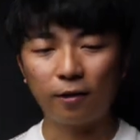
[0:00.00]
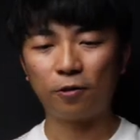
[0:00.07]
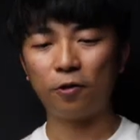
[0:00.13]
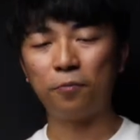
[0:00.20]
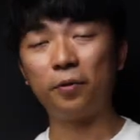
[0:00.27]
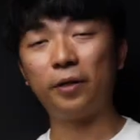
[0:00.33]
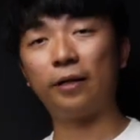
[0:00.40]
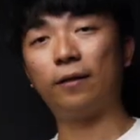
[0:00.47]
Could
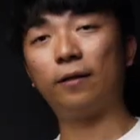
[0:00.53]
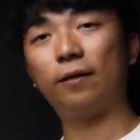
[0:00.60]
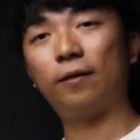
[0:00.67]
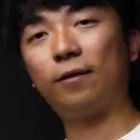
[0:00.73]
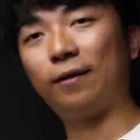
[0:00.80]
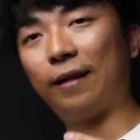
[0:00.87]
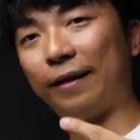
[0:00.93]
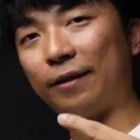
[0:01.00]
you put it
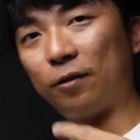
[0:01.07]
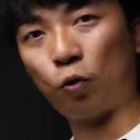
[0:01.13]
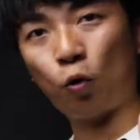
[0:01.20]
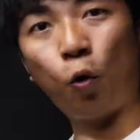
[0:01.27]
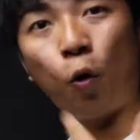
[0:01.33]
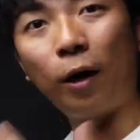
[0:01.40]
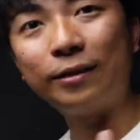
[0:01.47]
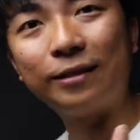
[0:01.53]
like
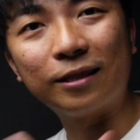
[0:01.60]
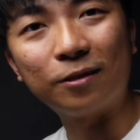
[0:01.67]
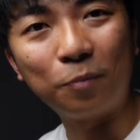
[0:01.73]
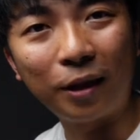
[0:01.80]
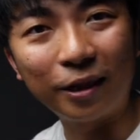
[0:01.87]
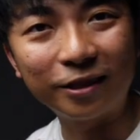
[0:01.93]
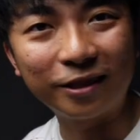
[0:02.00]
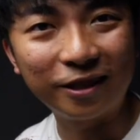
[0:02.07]
twice as
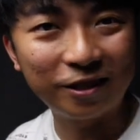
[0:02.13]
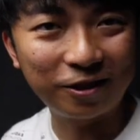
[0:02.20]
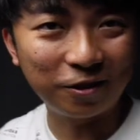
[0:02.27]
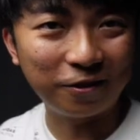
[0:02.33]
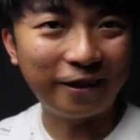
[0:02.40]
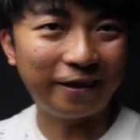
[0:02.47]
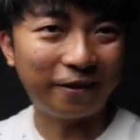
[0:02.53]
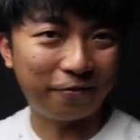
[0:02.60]
much
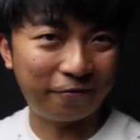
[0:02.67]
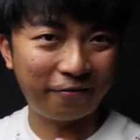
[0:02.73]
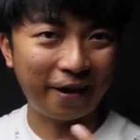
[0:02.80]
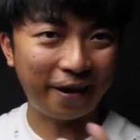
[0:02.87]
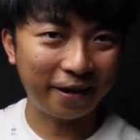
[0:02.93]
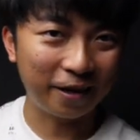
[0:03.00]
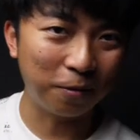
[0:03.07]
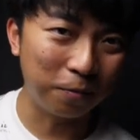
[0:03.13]
so that the
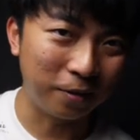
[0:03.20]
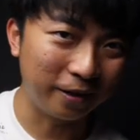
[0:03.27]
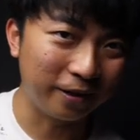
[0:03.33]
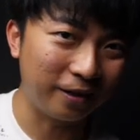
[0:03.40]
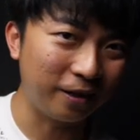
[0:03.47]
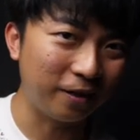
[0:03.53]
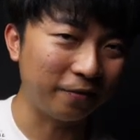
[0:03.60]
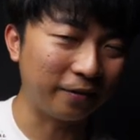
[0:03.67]
fanning
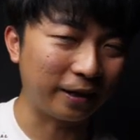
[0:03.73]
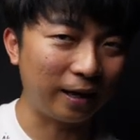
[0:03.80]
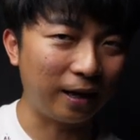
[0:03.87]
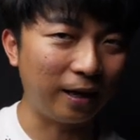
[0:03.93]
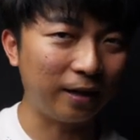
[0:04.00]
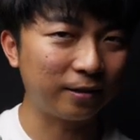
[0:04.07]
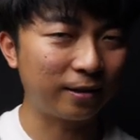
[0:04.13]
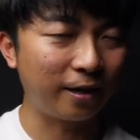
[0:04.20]
ability of the
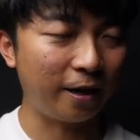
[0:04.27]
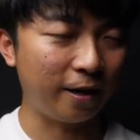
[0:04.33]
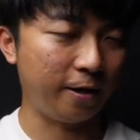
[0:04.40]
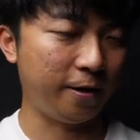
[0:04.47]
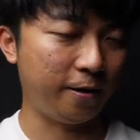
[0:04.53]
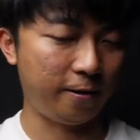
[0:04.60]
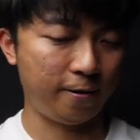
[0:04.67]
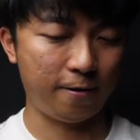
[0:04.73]
cards
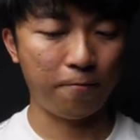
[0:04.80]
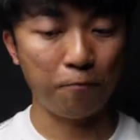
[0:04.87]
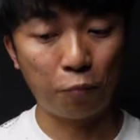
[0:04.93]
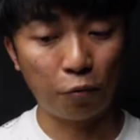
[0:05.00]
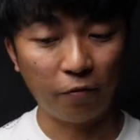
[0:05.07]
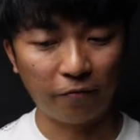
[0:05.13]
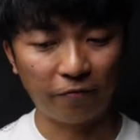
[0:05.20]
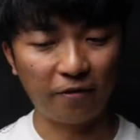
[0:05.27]
can
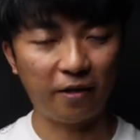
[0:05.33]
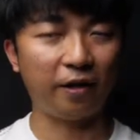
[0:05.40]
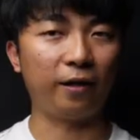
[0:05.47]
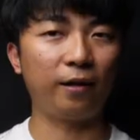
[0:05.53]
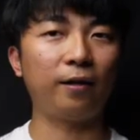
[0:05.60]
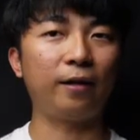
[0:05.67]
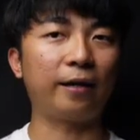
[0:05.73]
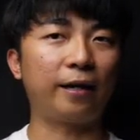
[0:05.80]
improve and
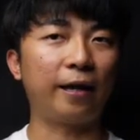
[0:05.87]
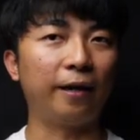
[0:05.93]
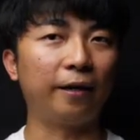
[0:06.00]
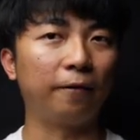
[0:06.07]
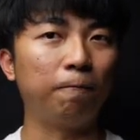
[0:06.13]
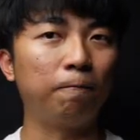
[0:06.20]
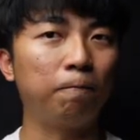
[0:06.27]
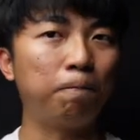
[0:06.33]
it
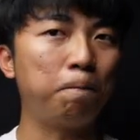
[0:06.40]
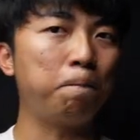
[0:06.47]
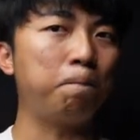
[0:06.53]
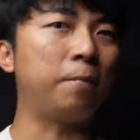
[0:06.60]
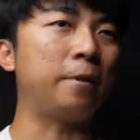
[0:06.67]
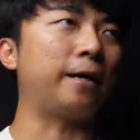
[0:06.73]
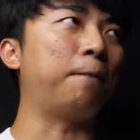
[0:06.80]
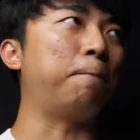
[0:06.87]
can
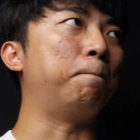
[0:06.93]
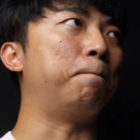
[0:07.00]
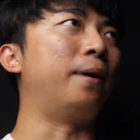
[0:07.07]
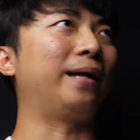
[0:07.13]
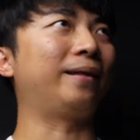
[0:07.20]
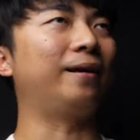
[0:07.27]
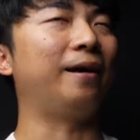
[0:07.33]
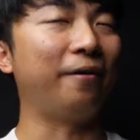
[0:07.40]
become
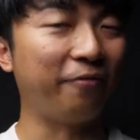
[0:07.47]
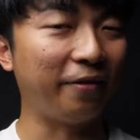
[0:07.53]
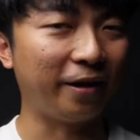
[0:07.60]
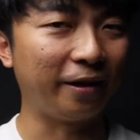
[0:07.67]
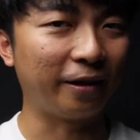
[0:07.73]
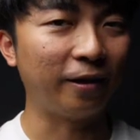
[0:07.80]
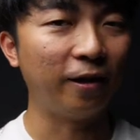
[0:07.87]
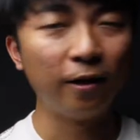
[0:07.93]
better at
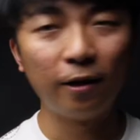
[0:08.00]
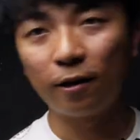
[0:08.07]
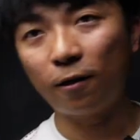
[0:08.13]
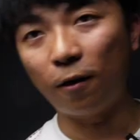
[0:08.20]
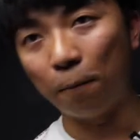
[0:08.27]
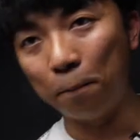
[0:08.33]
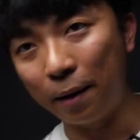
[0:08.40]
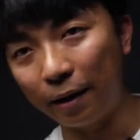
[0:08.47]
fanning
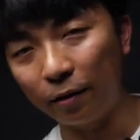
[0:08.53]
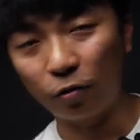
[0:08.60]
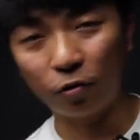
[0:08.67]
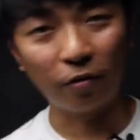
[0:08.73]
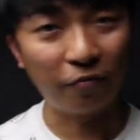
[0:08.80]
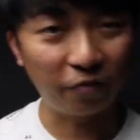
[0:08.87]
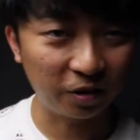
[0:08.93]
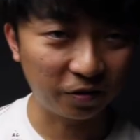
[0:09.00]
compared to
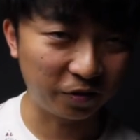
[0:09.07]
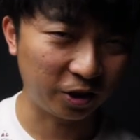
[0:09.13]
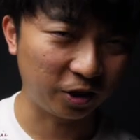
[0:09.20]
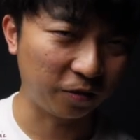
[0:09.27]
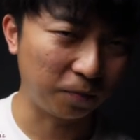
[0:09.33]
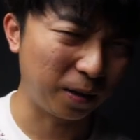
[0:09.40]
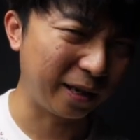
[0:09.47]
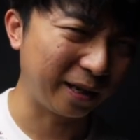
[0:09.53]
the first
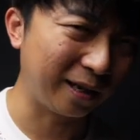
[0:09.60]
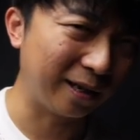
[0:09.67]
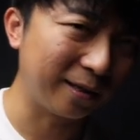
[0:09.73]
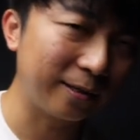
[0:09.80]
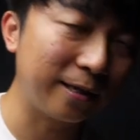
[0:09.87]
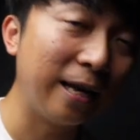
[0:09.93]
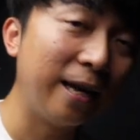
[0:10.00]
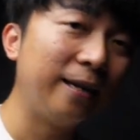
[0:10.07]
version of playing
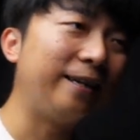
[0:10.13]
cards?